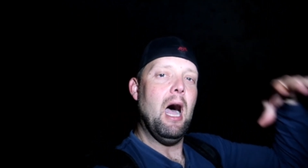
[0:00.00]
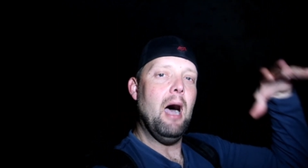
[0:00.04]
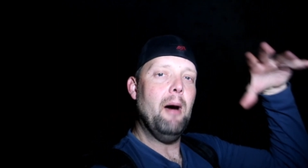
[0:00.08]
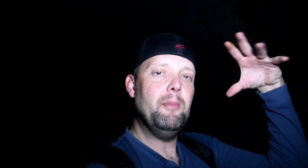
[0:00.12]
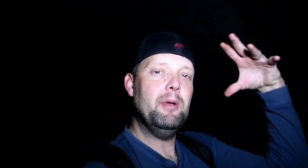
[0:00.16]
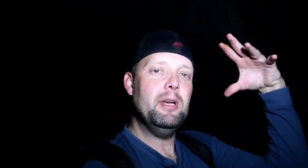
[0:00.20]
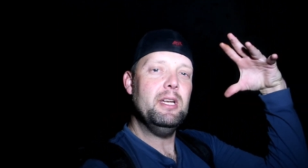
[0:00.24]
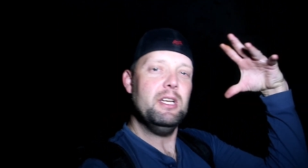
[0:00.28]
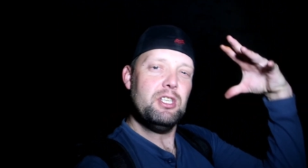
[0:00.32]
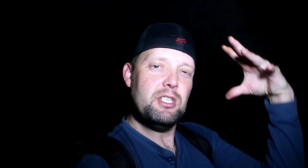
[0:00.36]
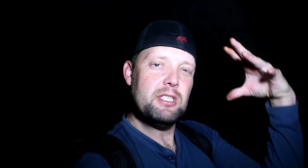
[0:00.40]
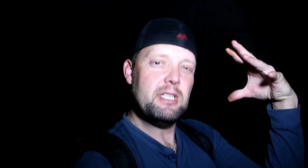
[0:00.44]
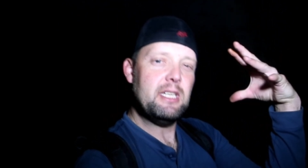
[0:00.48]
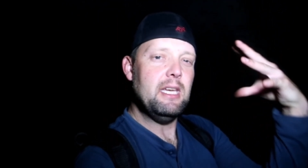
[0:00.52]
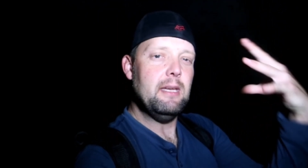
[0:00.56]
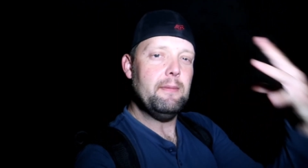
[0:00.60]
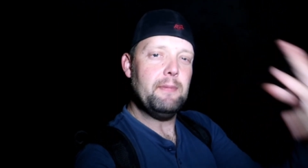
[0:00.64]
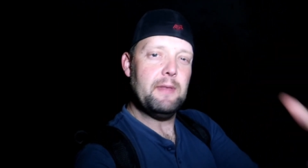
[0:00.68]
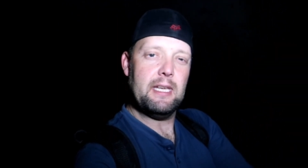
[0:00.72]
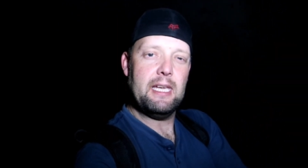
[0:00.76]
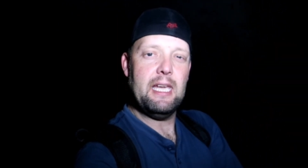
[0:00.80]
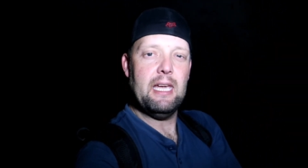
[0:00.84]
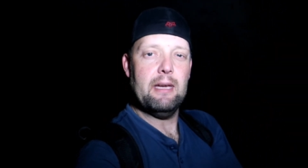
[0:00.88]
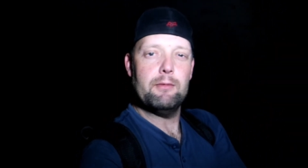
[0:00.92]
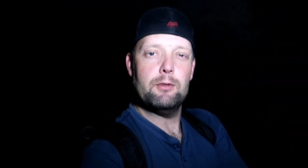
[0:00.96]
I'm gonna just
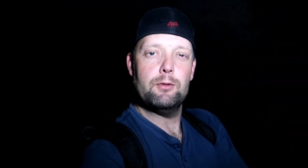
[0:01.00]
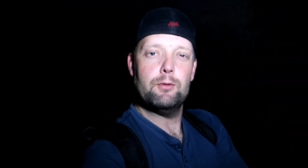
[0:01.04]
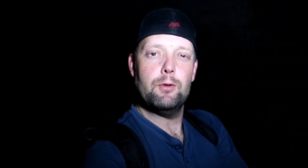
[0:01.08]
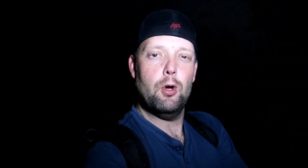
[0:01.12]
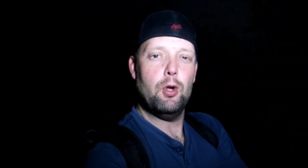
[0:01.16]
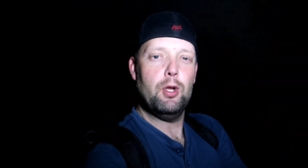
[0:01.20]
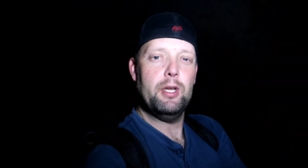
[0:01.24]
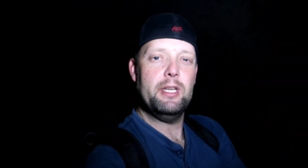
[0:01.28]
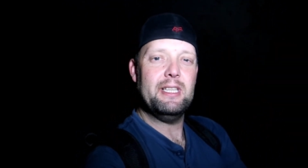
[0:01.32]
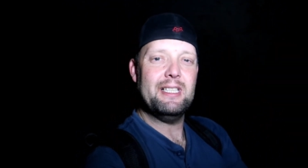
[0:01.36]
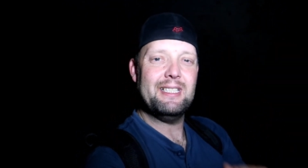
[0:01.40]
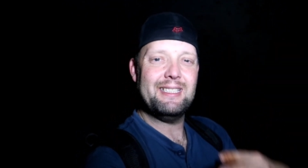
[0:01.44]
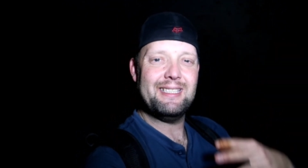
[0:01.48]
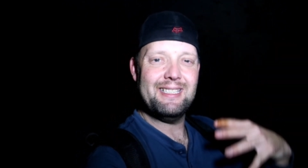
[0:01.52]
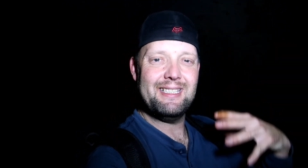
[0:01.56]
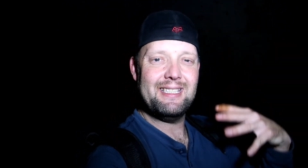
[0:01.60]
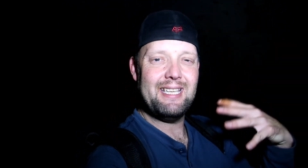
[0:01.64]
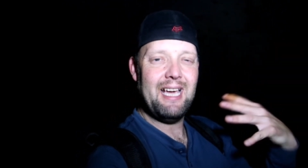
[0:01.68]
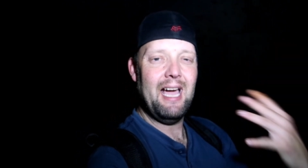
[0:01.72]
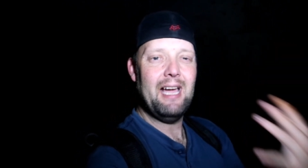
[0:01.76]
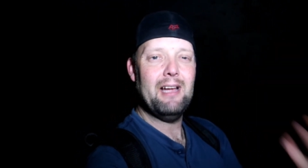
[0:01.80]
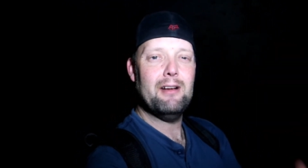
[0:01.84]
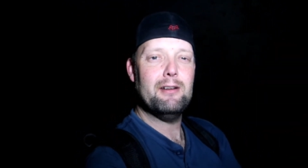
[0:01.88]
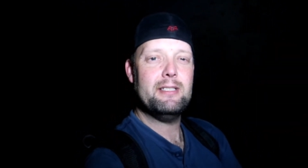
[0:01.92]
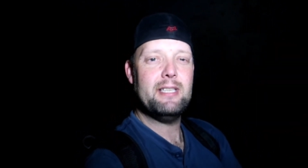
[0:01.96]
keep the camera rolling this
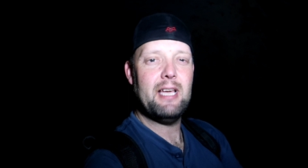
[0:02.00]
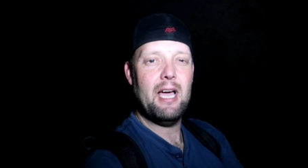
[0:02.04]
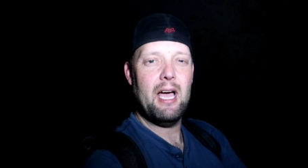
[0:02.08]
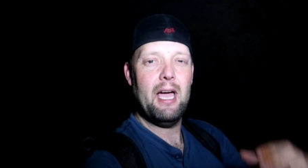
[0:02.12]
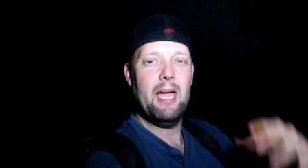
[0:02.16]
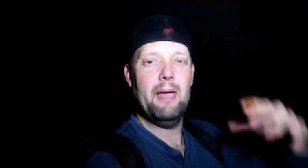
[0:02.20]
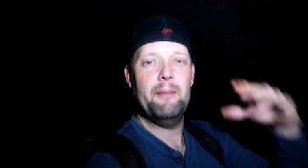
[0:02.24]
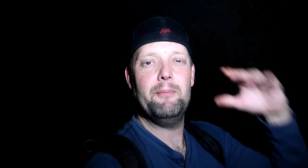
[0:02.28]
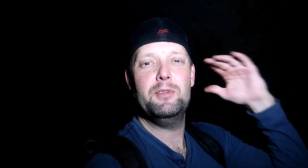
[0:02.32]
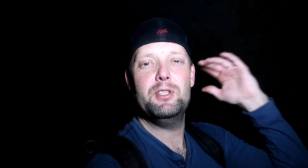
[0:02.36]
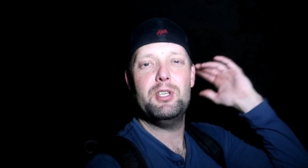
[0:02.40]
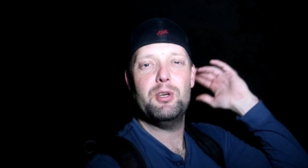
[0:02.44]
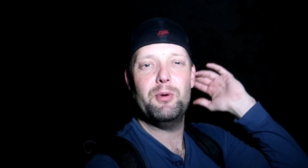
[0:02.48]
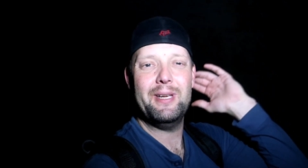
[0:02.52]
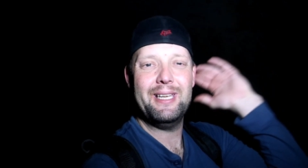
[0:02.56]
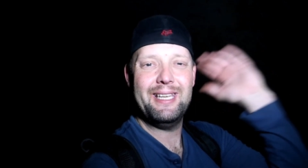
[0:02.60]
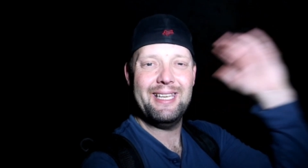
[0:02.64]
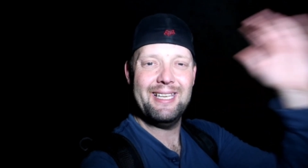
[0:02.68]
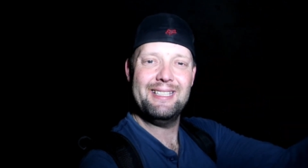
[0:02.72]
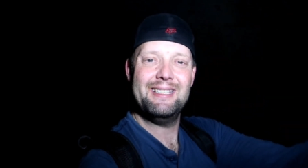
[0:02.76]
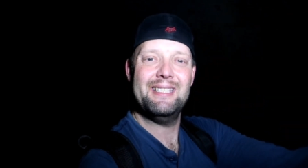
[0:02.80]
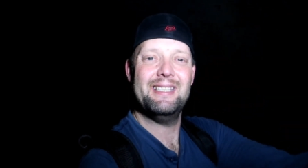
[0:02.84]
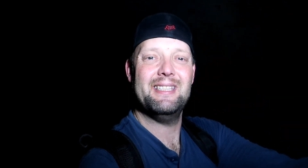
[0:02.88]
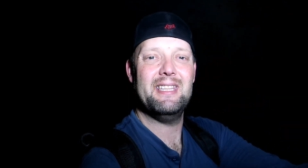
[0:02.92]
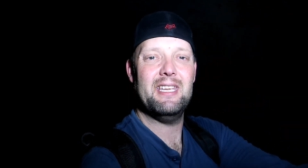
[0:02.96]
entire time till we
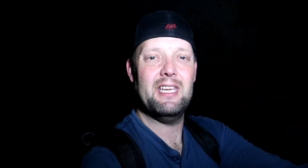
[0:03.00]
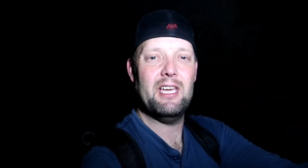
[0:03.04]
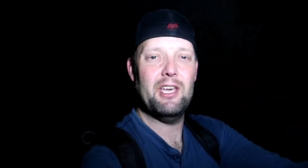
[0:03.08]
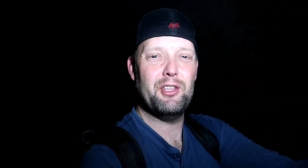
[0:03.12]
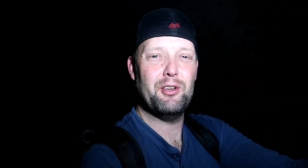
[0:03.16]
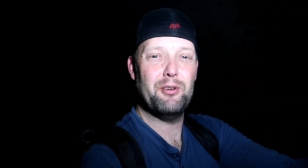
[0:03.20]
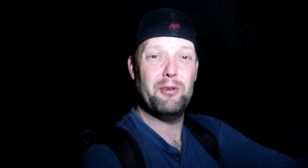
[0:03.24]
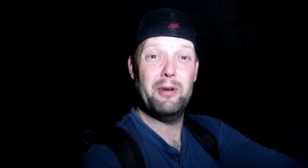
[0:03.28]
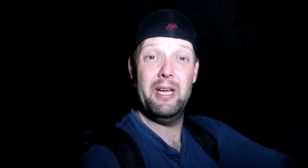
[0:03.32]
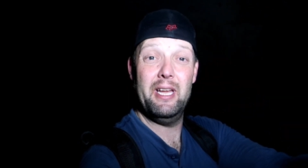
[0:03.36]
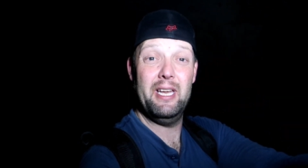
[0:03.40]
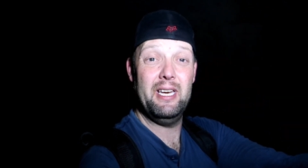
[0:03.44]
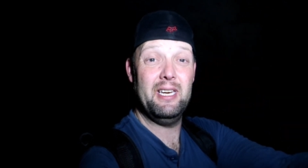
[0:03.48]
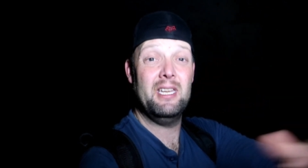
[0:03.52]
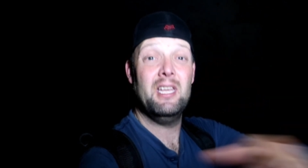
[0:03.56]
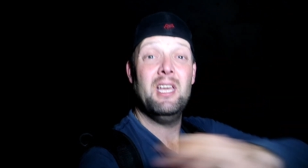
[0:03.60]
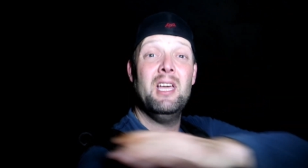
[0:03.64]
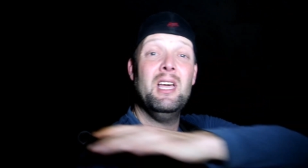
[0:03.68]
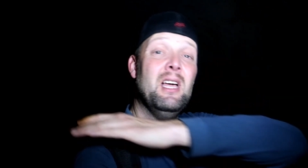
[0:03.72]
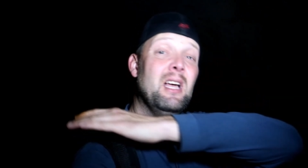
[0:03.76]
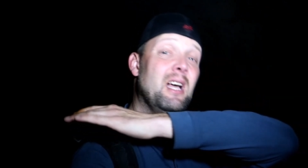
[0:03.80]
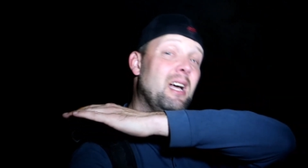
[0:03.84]
get to the other end.